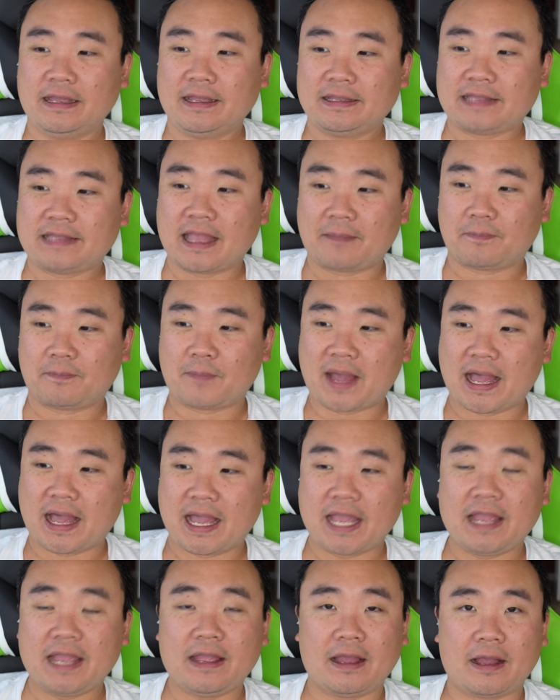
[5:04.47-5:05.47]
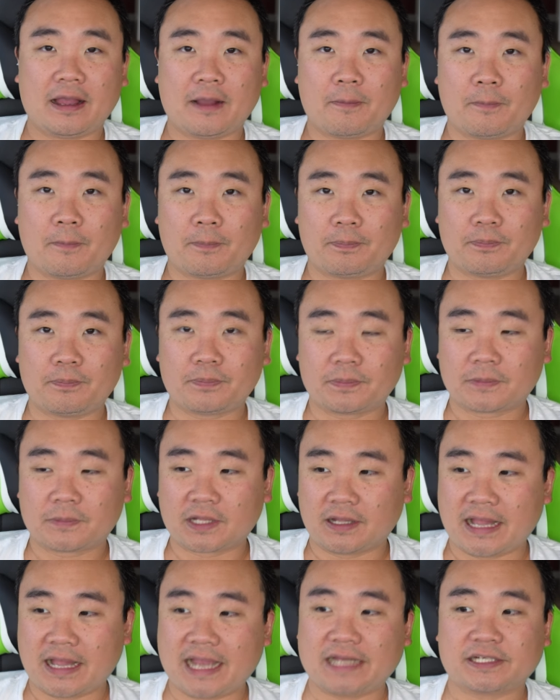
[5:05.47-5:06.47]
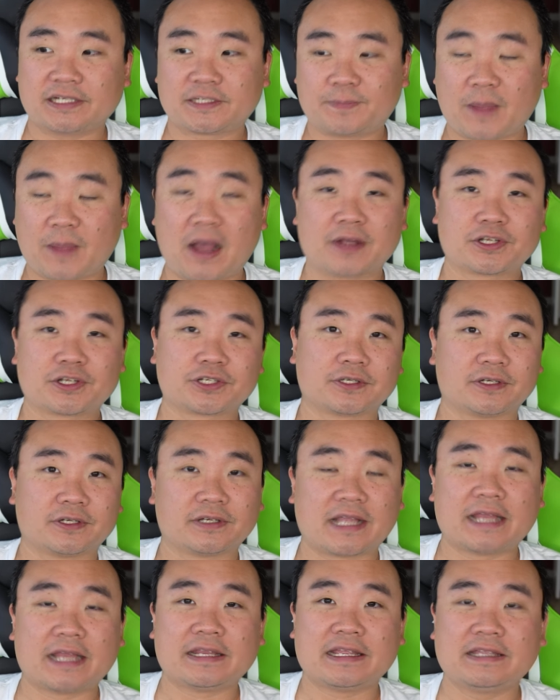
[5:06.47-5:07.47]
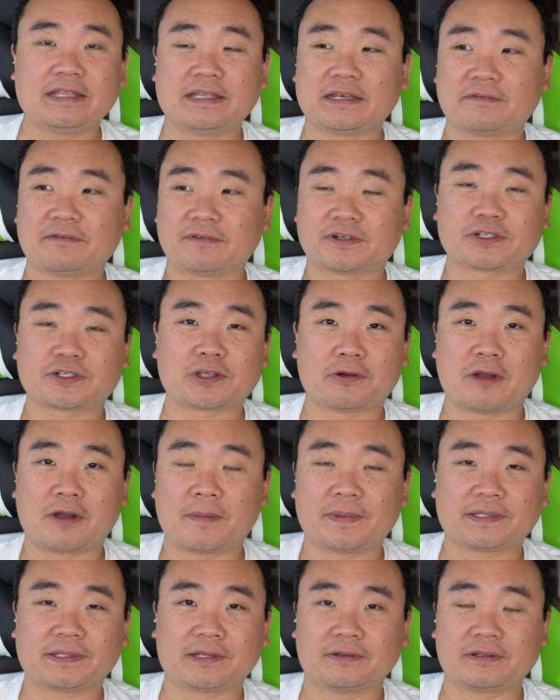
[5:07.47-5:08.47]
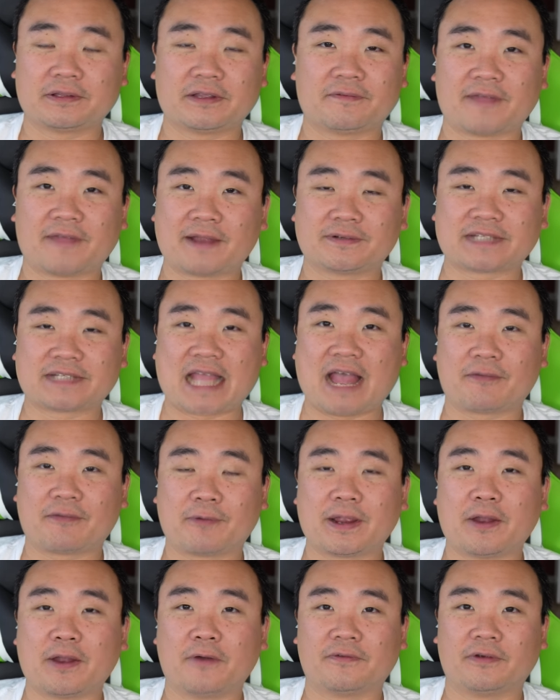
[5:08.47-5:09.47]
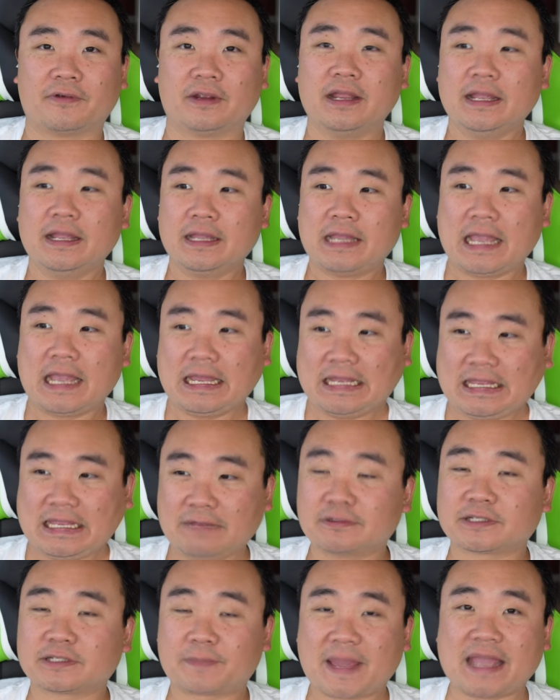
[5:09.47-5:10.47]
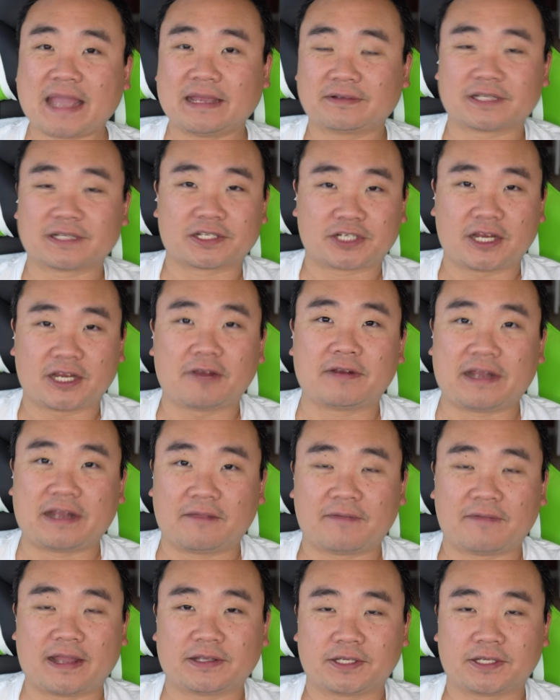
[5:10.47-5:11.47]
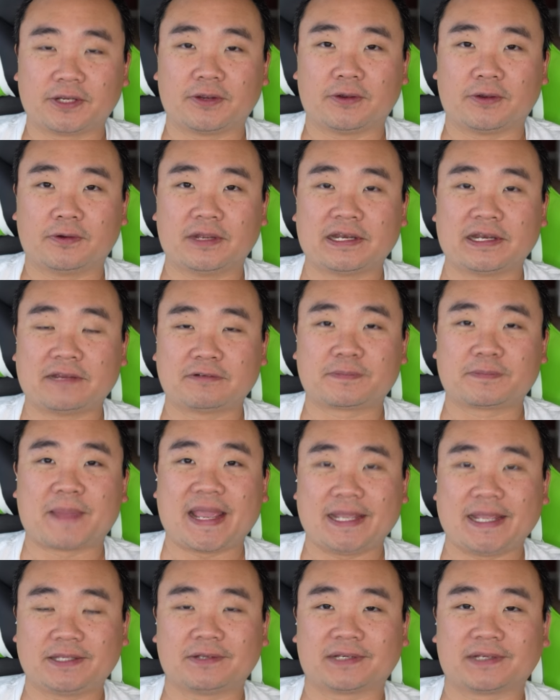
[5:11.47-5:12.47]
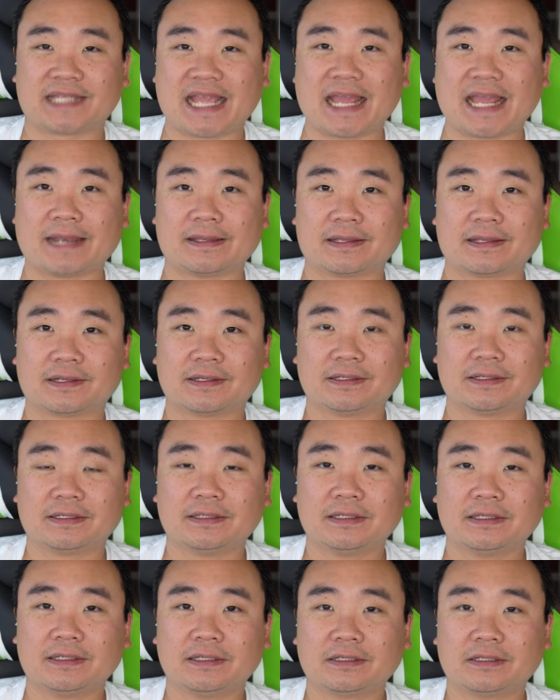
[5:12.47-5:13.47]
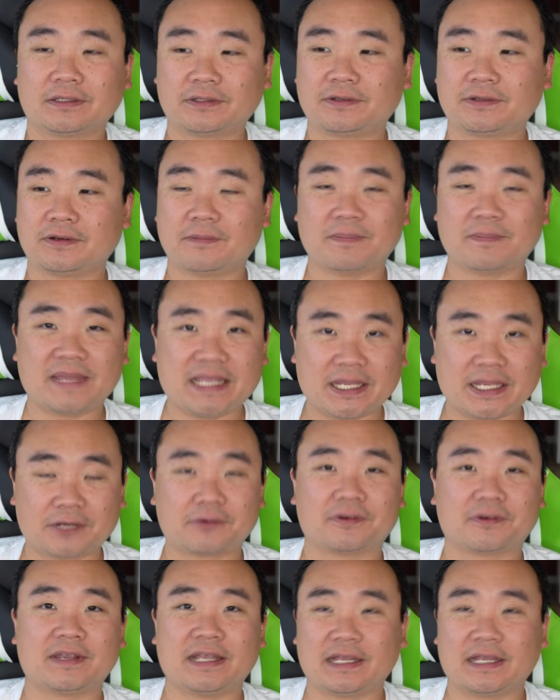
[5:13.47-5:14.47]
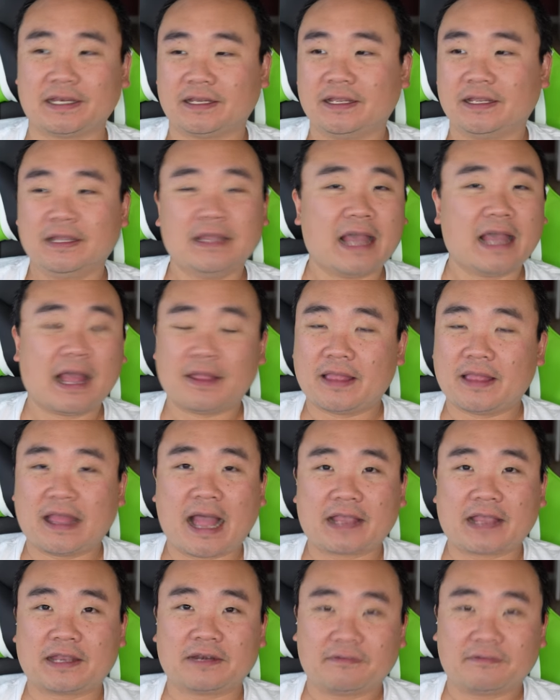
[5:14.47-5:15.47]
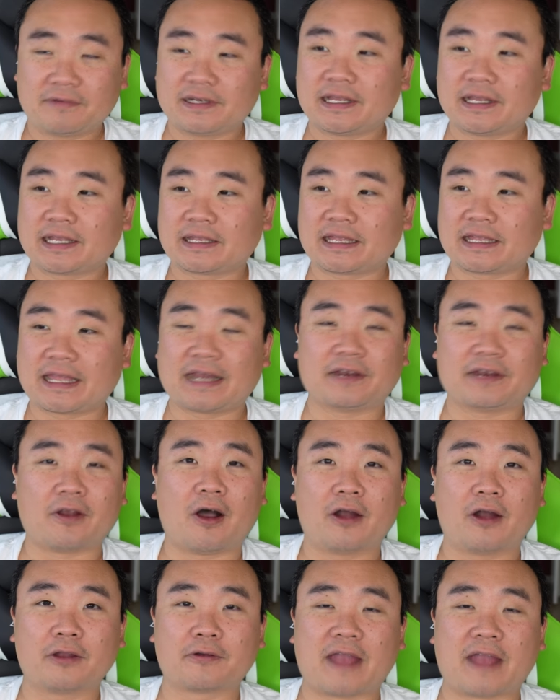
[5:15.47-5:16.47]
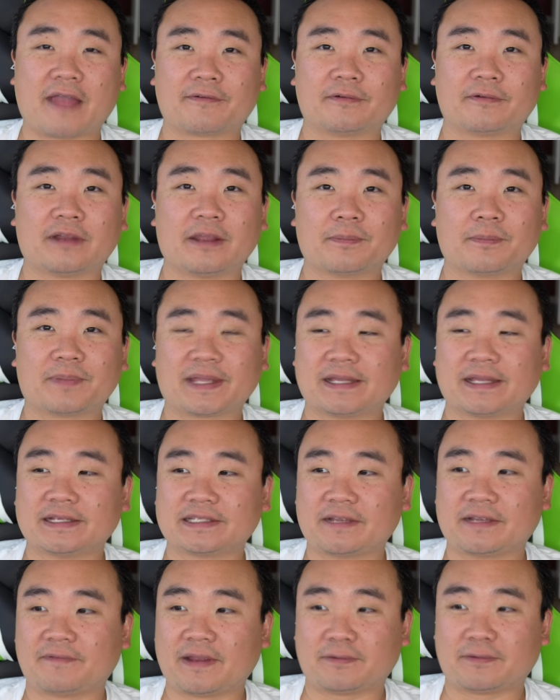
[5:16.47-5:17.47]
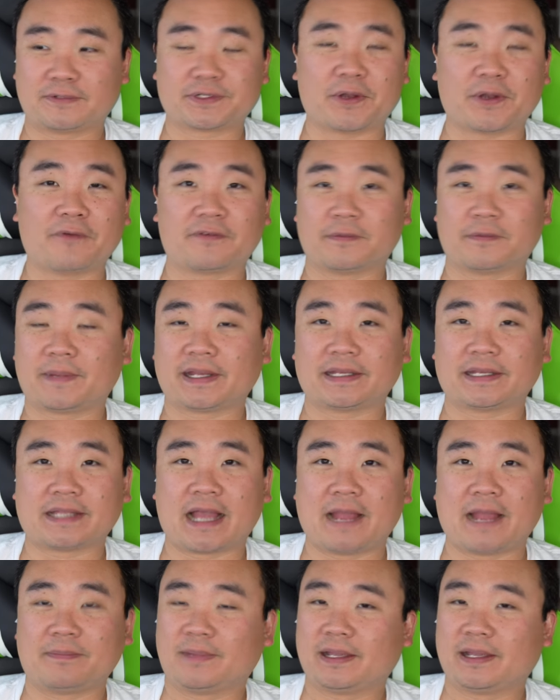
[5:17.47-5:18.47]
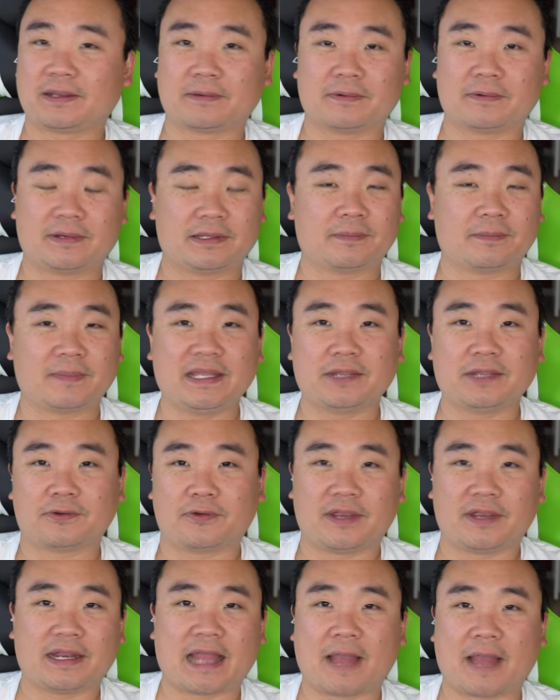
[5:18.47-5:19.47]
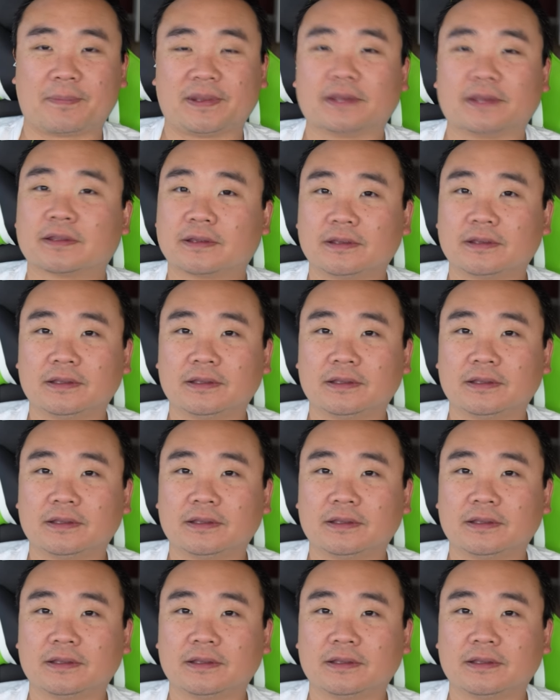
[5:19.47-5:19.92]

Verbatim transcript: that my um, client sponsored, and he didn't even show up until the event was halfway over. And he was paid. It was a charity event too, and he was paid to attend to do a meet and greet, and, and I couldn't even like get an autograph from him because the event was over by the time like the meet and greet happened.